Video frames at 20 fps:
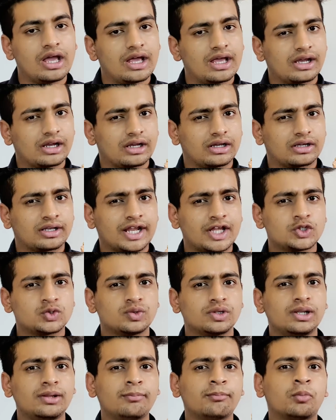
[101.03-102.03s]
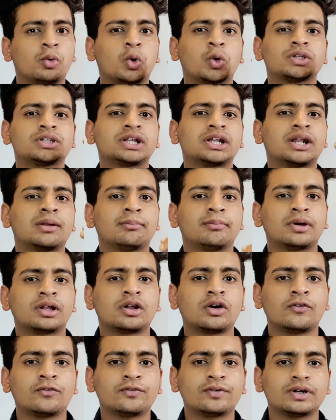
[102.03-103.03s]
Gradually, more
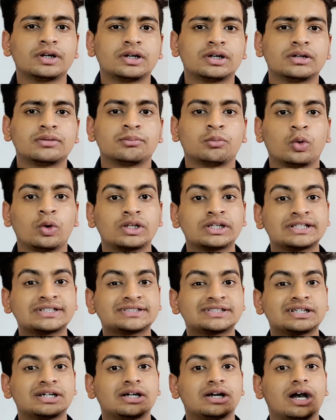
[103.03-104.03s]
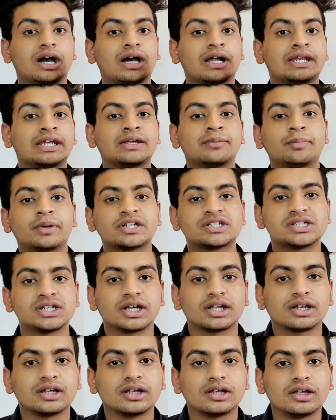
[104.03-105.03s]
is the earning per share,
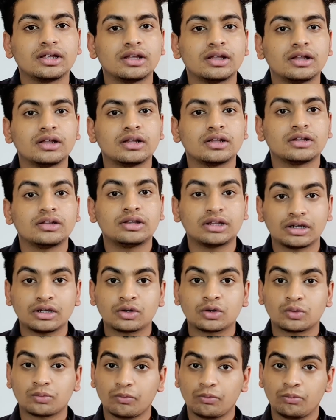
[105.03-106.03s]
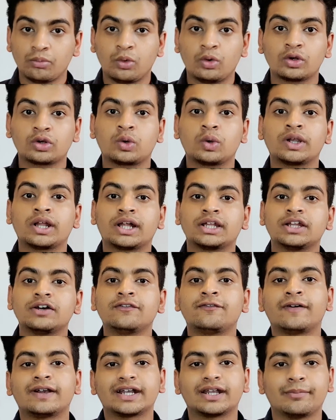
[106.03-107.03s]
the more good are the
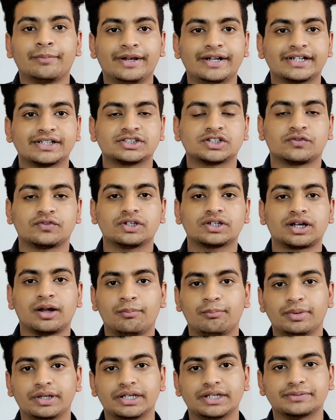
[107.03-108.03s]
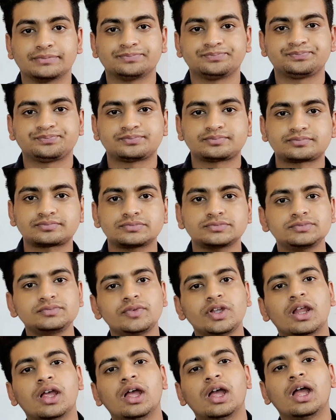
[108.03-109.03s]
fundamentals of the company.
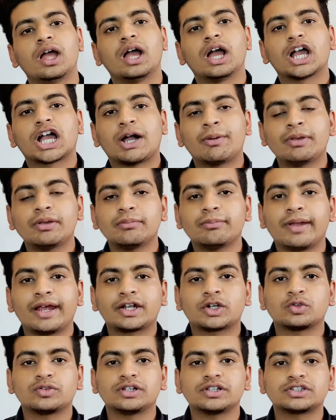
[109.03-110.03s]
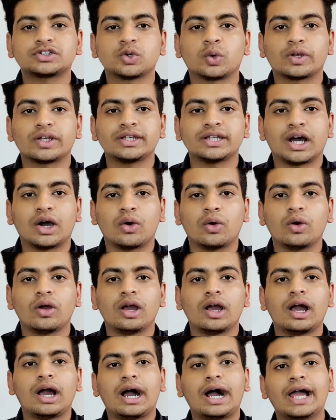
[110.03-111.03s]
Coming back to the story now,
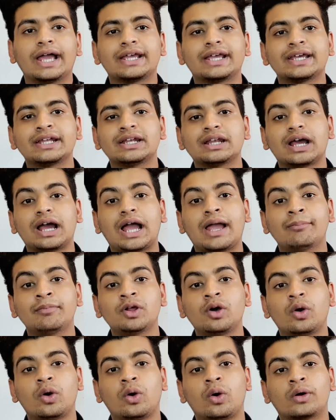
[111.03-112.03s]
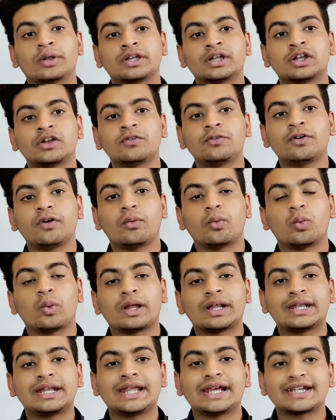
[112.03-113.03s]
I'm the owner of 1
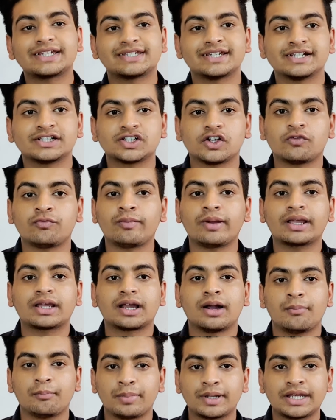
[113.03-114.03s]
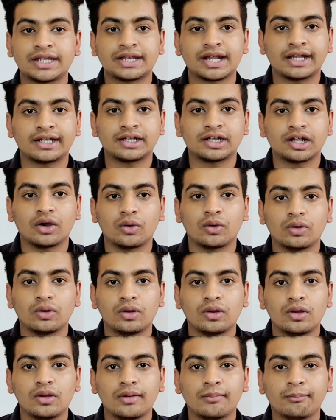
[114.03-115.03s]
lakh shares of my company right now.
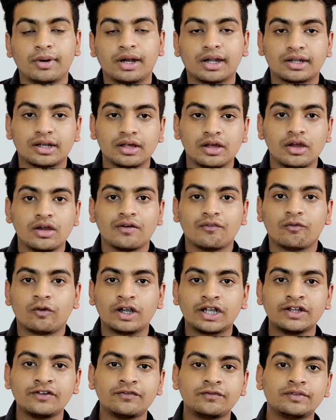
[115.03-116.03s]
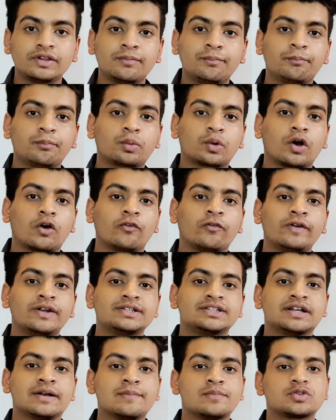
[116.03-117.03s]
But what if the profit
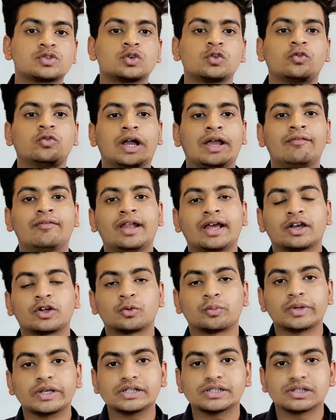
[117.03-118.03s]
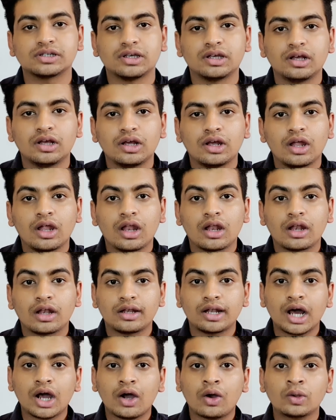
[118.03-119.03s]
jumps to 5 lakh rupees?
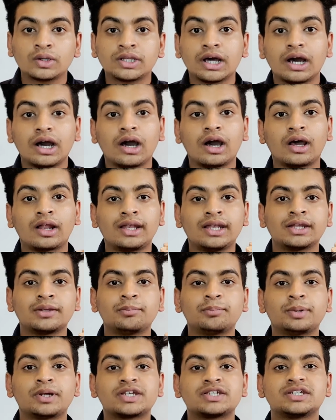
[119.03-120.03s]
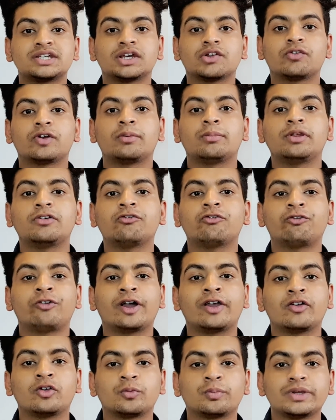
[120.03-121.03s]
Now the earning per share will be 5
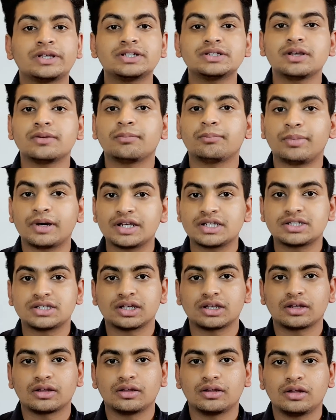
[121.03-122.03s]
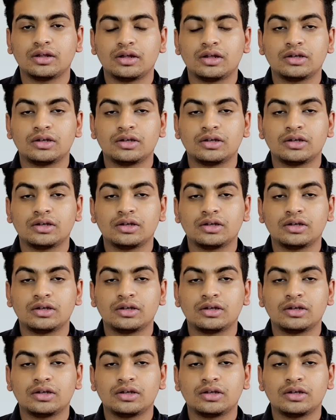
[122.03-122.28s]
rupees per share. Now